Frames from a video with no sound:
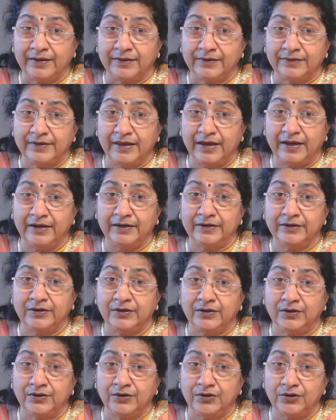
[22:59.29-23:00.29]
Then
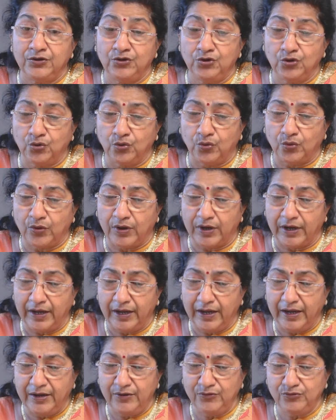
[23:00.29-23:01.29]
you
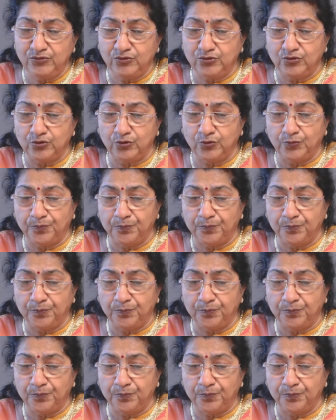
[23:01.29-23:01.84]
have to